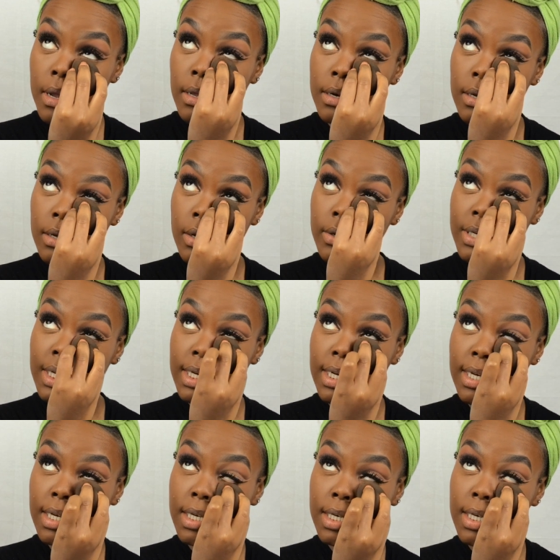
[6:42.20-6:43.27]
And I go
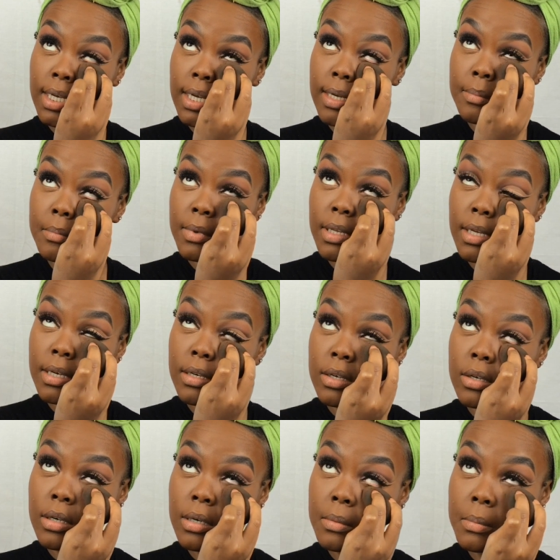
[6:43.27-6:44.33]
ahead and blend
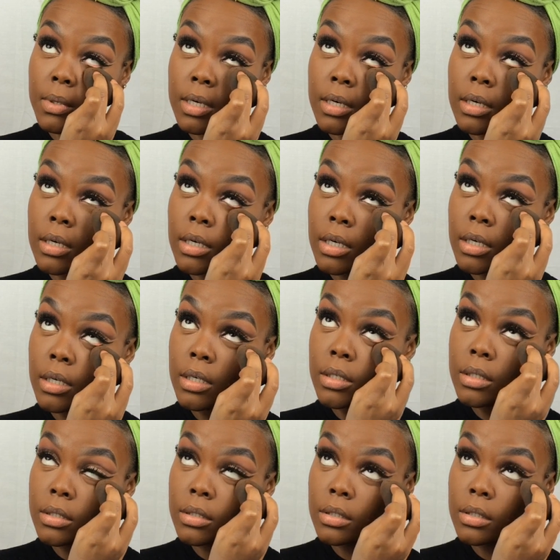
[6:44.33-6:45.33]
underneath my eyes,